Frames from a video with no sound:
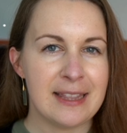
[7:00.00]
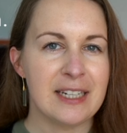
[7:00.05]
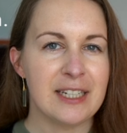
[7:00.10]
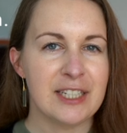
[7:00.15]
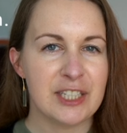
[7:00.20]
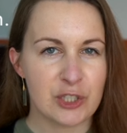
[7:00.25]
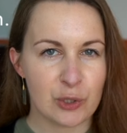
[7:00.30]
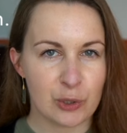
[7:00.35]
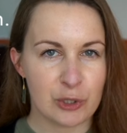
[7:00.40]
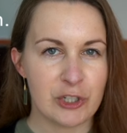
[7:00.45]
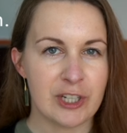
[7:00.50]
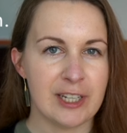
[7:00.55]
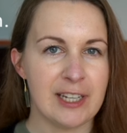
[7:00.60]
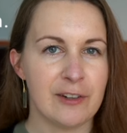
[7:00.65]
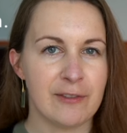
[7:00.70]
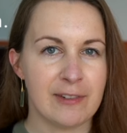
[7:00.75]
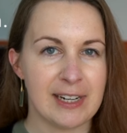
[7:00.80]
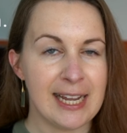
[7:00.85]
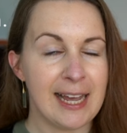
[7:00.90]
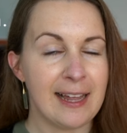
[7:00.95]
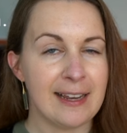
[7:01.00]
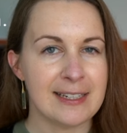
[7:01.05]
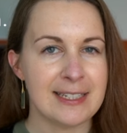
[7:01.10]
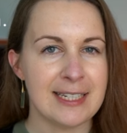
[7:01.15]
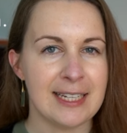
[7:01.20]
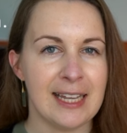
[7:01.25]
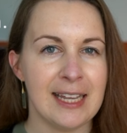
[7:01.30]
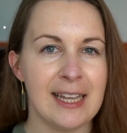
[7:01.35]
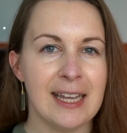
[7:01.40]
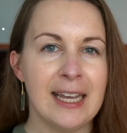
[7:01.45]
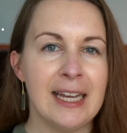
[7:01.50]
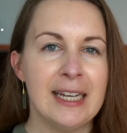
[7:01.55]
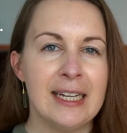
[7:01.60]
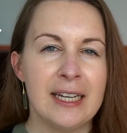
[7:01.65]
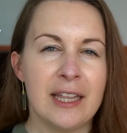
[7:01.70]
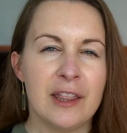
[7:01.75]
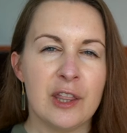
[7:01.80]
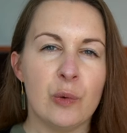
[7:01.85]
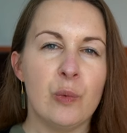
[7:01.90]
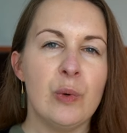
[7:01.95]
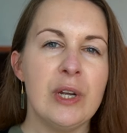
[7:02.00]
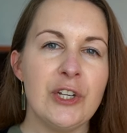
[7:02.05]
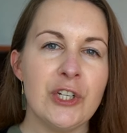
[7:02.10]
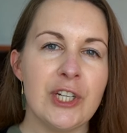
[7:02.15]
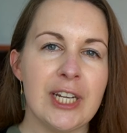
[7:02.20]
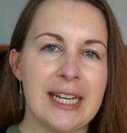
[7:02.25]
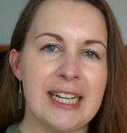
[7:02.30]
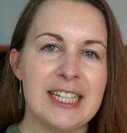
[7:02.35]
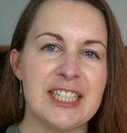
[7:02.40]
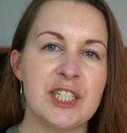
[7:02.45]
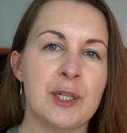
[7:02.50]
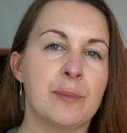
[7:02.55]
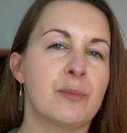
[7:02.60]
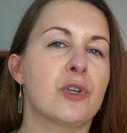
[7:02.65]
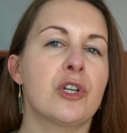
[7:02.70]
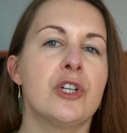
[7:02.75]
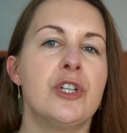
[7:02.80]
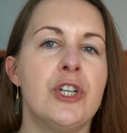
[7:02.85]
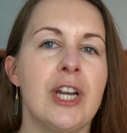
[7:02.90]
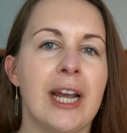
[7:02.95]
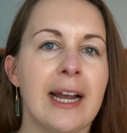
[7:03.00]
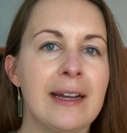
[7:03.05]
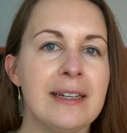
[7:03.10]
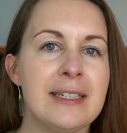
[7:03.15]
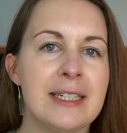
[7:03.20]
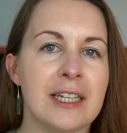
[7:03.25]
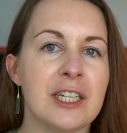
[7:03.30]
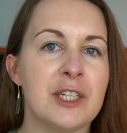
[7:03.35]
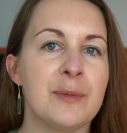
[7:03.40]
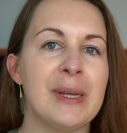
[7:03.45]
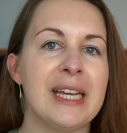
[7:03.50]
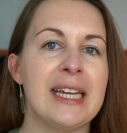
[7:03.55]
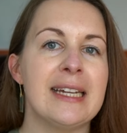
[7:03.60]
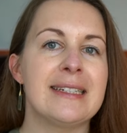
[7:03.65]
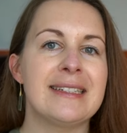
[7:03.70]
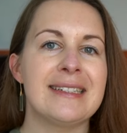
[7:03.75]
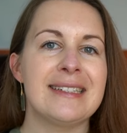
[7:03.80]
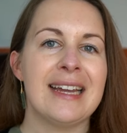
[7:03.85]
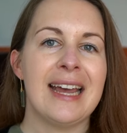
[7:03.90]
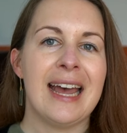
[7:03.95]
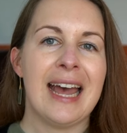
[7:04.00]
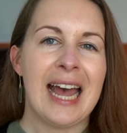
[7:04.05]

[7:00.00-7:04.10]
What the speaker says: distortion in reality. The wish is projected because